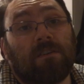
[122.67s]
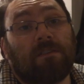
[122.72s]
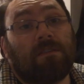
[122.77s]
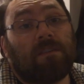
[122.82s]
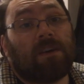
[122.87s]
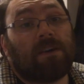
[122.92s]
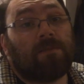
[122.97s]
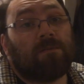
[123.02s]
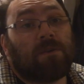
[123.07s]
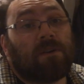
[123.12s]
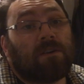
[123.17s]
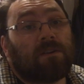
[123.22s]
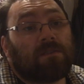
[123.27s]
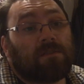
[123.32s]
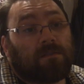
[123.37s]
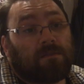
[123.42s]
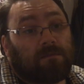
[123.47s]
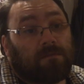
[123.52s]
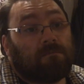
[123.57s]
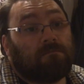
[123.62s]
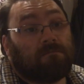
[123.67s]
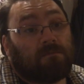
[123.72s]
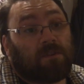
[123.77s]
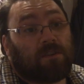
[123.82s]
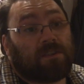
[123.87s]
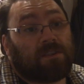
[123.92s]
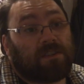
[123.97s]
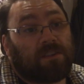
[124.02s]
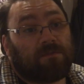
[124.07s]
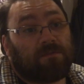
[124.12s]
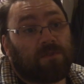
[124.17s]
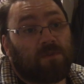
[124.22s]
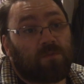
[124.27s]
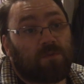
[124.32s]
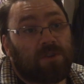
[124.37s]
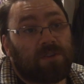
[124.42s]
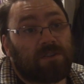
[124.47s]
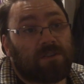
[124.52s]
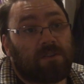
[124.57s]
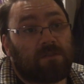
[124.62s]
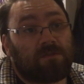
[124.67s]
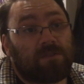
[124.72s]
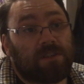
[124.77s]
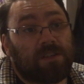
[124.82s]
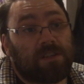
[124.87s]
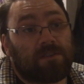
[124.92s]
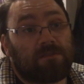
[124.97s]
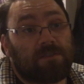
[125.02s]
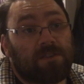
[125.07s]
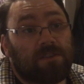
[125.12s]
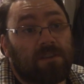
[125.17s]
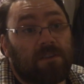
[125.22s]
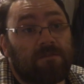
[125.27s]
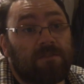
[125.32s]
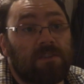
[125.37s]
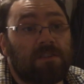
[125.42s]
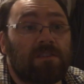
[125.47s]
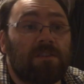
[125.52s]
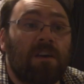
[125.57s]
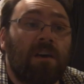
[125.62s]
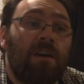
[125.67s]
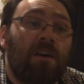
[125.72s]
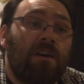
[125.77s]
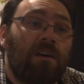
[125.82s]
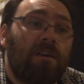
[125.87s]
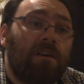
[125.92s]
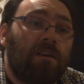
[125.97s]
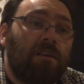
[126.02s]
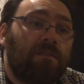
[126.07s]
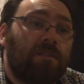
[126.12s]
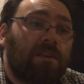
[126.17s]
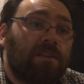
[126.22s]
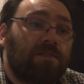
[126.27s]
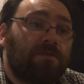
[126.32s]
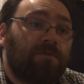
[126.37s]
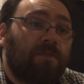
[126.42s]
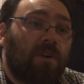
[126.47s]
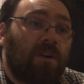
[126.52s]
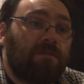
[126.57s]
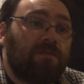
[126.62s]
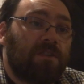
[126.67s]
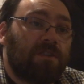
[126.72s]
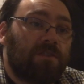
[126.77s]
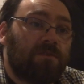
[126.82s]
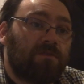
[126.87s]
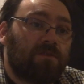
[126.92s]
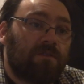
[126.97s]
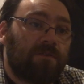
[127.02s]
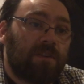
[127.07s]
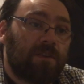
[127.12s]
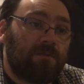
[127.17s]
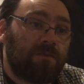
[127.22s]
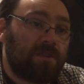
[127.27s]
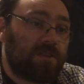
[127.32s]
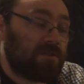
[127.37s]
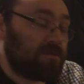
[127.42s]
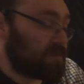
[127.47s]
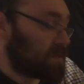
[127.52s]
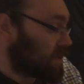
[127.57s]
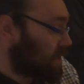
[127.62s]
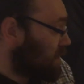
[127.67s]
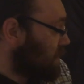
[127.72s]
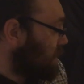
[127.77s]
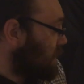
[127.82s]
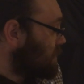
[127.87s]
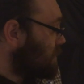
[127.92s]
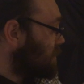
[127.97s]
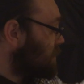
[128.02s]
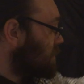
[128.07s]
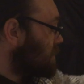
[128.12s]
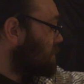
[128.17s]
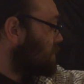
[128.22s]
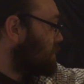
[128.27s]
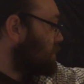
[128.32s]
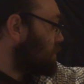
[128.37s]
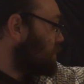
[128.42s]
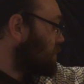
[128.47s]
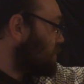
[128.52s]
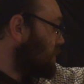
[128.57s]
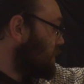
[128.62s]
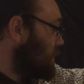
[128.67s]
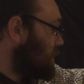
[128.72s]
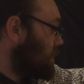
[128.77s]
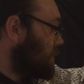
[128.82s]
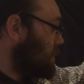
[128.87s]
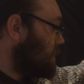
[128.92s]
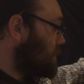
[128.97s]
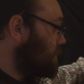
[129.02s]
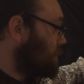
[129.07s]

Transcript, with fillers: and they work, like I said, for the British Occult Secret Service. There's five issues of it which have been collected into a trade,